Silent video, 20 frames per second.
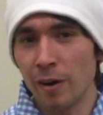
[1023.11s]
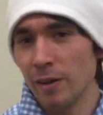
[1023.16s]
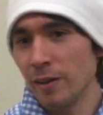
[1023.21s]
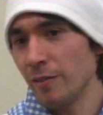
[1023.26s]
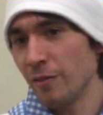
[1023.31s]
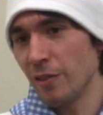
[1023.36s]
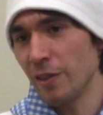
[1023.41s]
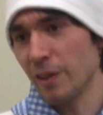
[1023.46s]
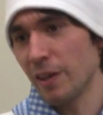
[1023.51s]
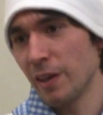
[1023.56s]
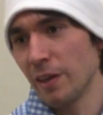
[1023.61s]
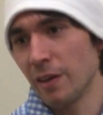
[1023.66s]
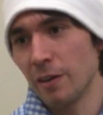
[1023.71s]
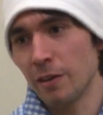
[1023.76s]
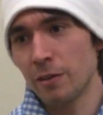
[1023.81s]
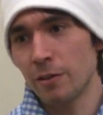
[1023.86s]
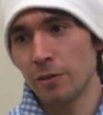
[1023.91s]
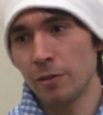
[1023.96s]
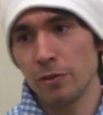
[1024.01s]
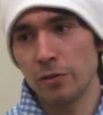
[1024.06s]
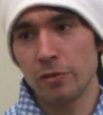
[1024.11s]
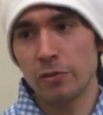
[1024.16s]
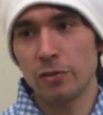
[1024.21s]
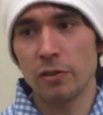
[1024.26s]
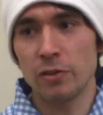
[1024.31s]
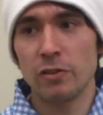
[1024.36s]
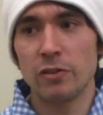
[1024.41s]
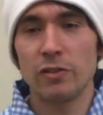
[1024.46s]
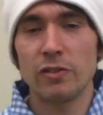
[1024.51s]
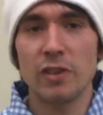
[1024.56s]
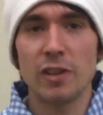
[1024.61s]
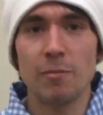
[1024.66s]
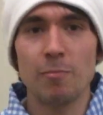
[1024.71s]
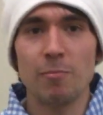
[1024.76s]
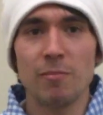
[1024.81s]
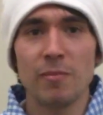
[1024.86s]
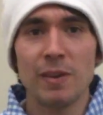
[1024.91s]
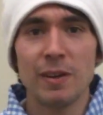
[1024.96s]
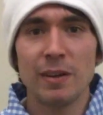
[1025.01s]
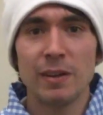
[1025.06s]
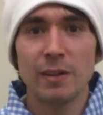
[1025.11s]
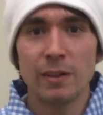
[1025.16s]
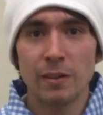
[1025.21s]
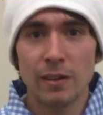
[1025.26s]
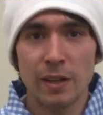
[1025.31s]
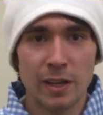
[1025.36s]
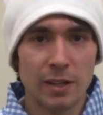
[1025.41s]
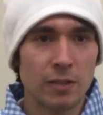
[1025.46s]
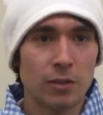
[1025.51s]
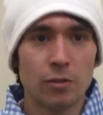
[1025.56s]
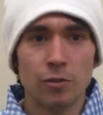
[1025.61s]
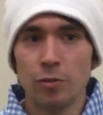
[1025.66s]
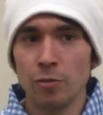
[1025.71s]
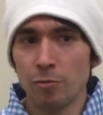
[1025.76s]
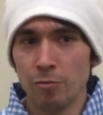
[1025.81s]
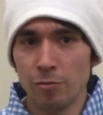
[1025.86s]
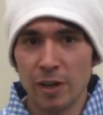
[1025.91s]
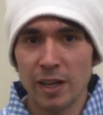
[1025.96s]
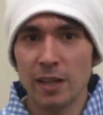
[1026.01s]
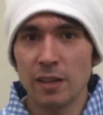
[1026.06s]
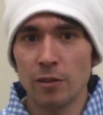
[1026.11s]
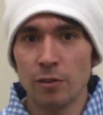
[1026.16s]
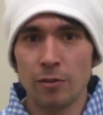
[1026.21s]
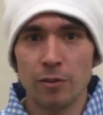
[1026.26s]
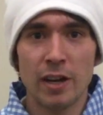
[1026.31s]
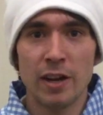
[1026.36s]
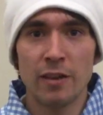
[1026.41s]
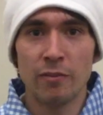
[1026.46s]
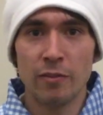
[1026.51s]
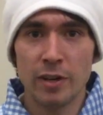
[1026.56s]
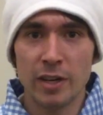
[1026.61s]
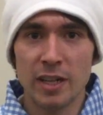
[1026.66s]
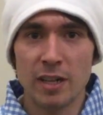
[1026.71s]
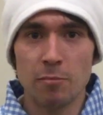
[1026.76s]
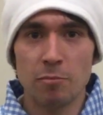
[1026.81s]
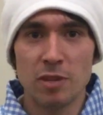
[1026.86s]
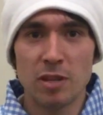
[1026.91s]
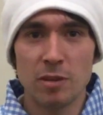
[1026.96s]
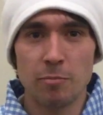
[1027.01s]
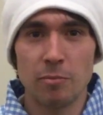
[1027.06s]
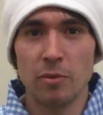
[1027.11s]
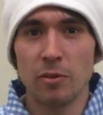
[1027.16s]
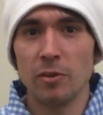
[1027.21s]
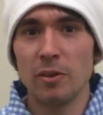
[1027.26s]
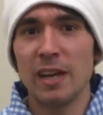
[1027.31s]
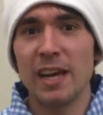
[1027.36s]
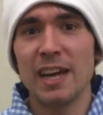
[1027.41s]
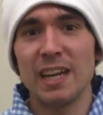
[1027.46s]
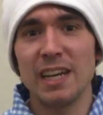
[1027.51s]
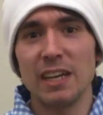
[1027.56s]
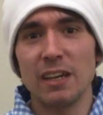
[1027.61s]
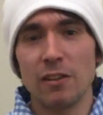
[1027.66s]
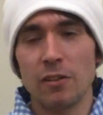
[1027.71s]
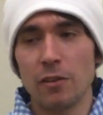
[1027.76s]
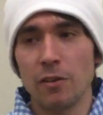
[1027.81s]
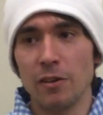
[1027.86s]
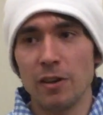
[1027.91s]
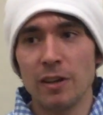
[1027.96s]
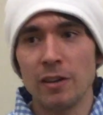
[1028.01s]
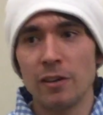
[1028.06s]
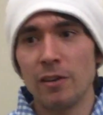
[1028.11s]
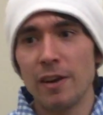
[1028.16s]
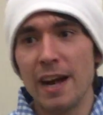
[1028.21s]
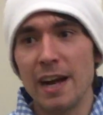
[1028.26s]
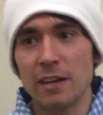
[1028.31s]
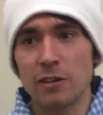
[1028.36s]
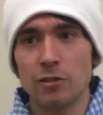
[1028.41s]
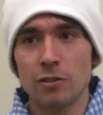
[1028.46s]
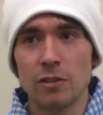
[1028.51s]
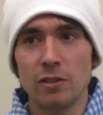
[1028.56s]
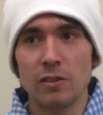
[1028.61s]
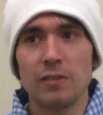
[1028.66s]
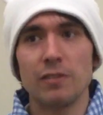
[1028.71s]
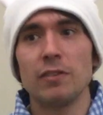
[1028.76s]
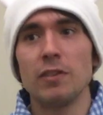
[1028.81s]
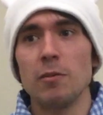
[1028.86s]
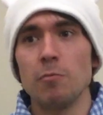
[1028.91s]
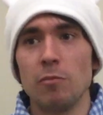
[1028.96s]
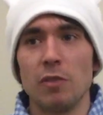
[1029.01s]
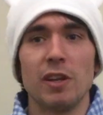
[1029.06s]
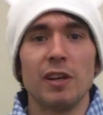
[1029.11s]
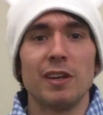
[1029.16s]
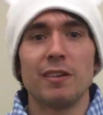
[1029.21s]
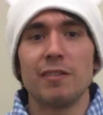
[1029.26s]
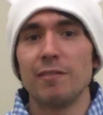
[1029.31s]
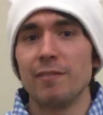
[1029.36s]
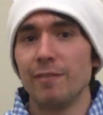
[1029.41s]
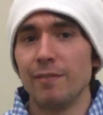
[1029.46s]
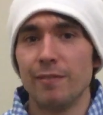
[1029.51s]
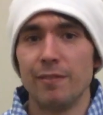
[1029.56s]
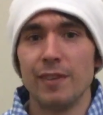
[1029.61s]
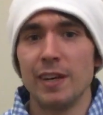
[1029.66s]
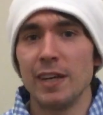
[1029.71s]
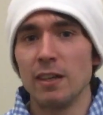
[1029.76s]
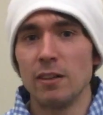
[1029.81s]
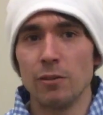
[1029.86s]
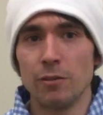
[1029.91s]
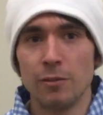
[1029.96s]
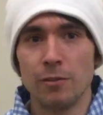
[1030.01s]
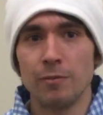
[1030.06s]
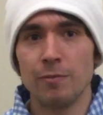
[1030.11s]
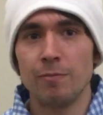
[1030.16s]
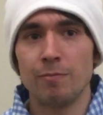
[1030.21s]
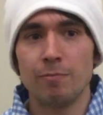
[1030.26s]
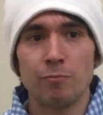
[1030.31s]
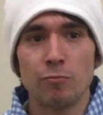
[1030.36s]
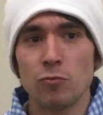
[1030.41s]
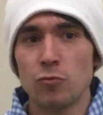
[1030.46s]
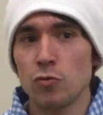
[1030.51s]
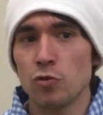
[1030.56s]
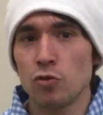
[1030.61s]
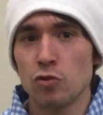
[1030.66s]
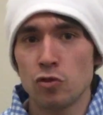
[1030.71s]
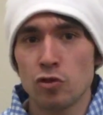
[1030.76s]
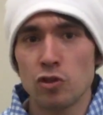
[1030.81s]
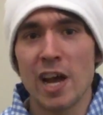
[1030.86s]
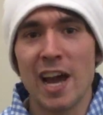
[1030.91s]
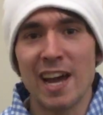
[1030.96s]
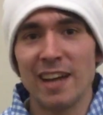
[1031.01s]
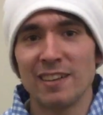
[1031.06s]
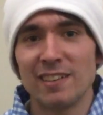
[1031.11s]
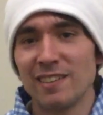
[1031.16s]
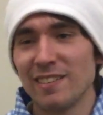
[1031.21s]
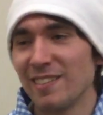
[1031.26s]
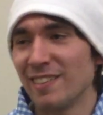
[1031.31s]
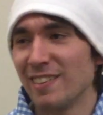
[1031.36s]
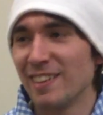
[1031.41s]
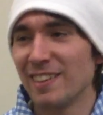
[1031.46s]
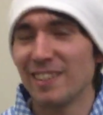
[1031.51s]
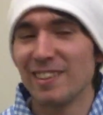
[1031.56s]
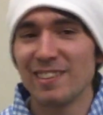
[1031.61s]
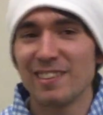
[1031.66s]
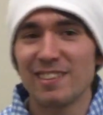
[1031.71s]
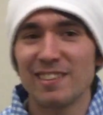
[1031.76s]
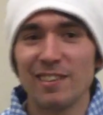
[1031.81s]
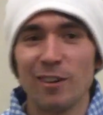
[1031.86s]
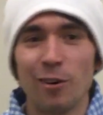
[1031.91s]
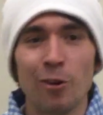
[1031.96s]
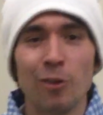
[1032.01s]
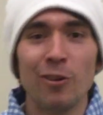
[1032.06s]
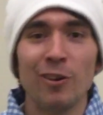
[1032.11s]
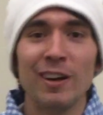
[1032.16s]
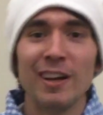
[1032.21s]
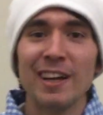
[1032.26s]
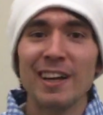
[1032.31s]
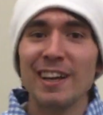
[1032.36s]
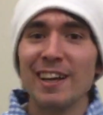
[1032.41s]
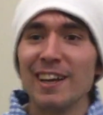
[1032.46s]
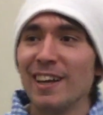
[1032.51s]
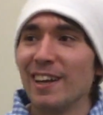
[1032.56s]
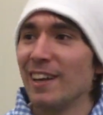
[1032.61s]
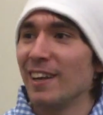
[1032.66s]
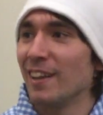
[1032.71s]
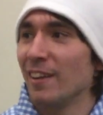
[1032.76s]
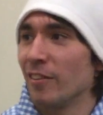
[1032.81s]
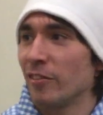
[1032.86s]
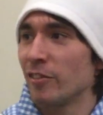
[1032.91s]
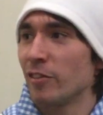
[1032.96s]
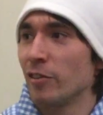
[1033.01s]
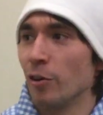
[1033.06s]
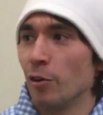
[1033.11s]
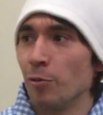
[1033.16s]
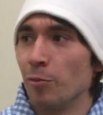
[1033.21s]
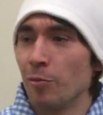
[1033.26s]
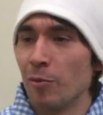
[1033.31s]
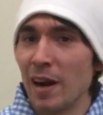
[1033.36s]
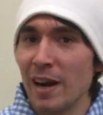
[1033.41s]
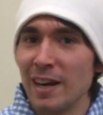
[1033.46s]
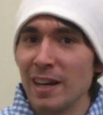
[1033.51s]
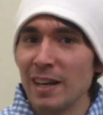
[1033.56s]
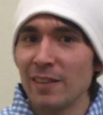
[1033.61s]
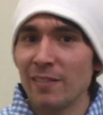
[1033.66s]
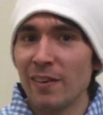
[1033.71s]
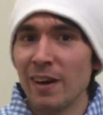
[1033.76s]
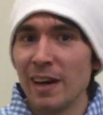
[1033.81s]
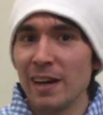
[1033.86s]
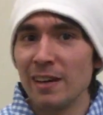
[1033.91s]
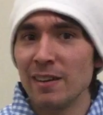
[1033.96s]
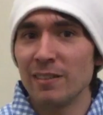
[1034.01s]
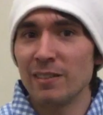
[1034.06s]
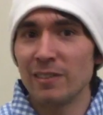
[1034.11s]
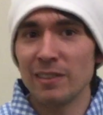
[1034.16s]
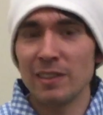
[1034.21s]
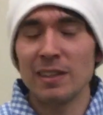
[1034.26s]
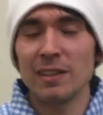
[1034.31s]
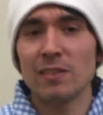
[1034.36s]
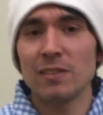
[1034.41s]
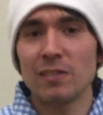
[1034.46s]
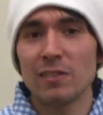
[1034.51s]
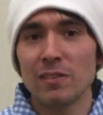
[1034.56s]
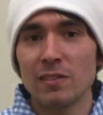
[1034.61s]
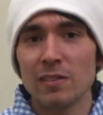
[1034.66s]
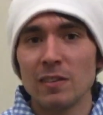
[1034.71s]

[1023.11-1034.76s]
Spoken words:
all of the characters just seem like your regular everyday people, and their interactions seem like regular chat. So writing wise, it's